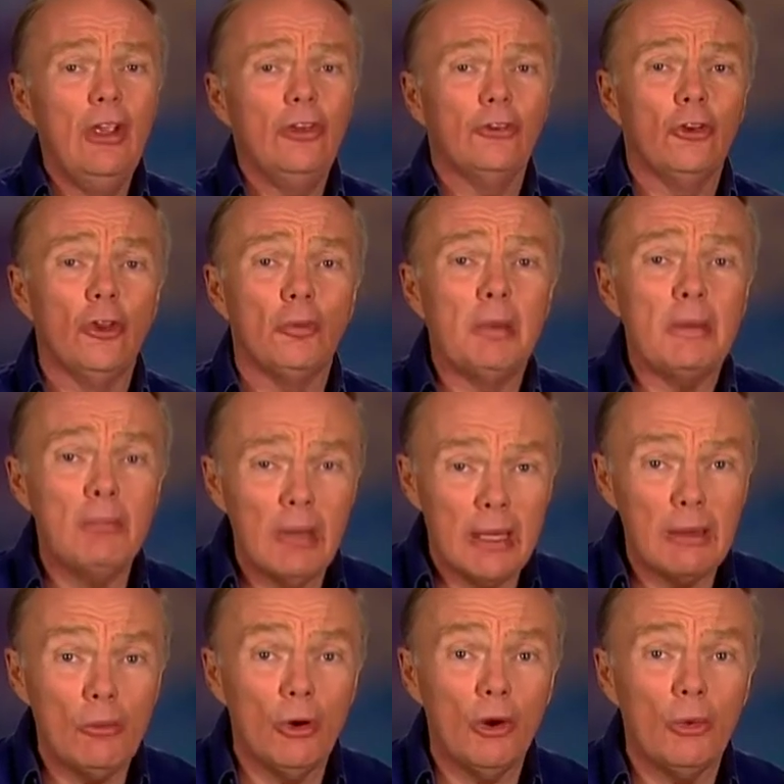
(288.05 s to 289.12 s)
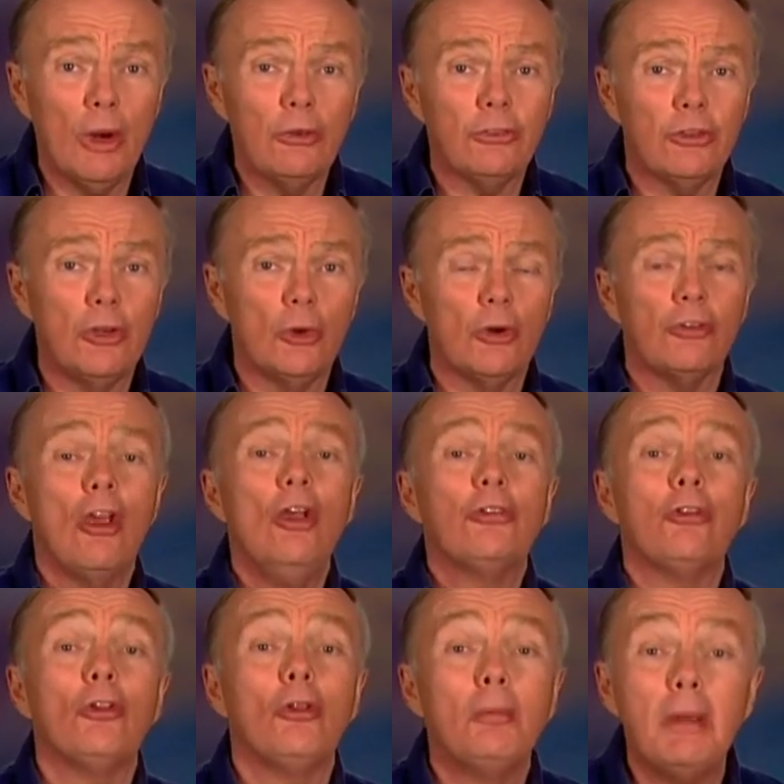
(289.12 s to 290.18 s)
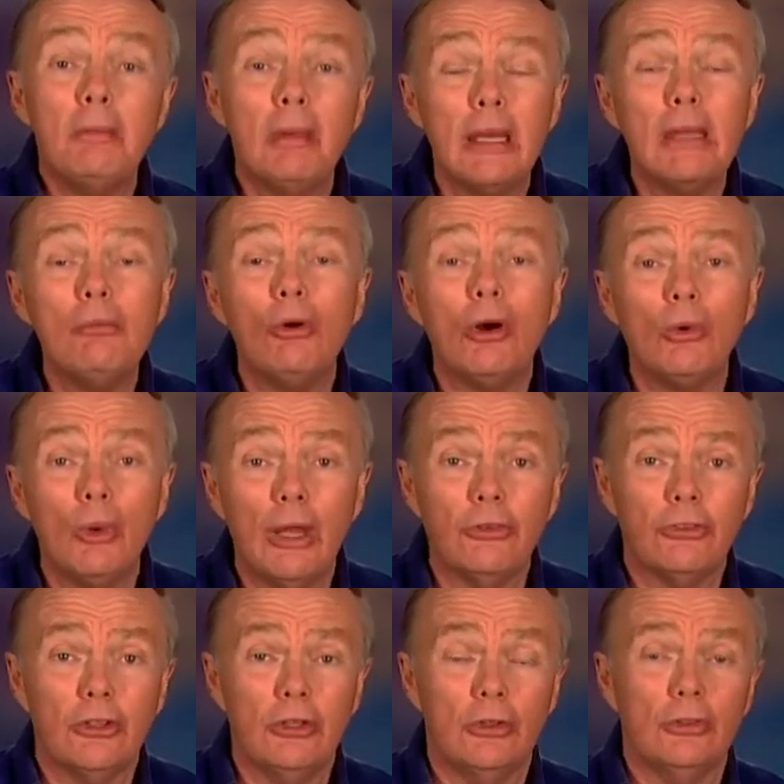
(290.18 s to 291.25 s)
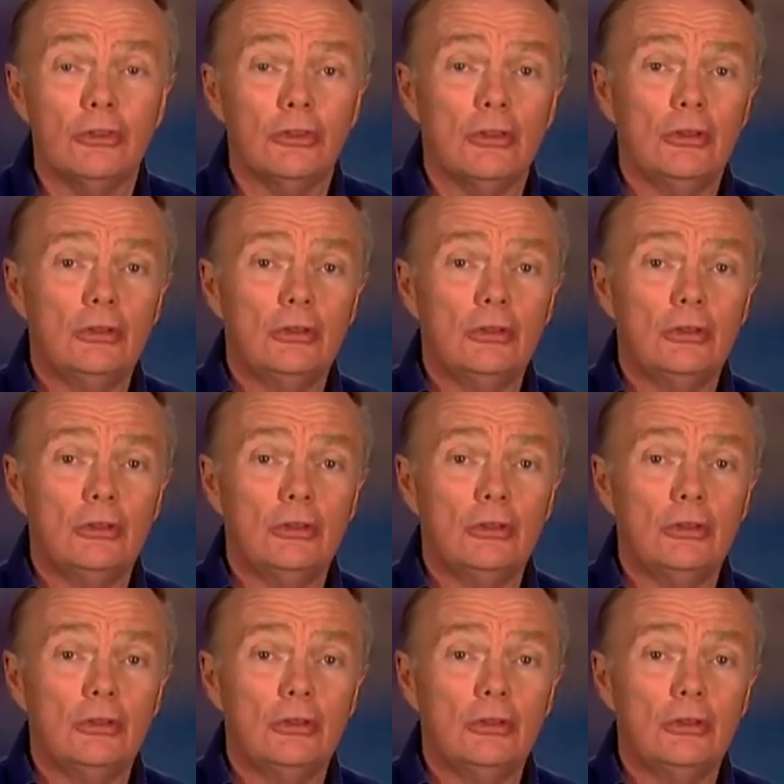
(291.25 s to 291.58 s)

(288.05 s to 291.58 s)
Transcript: so there'll be many more rescuers, so there'll be many more rescues.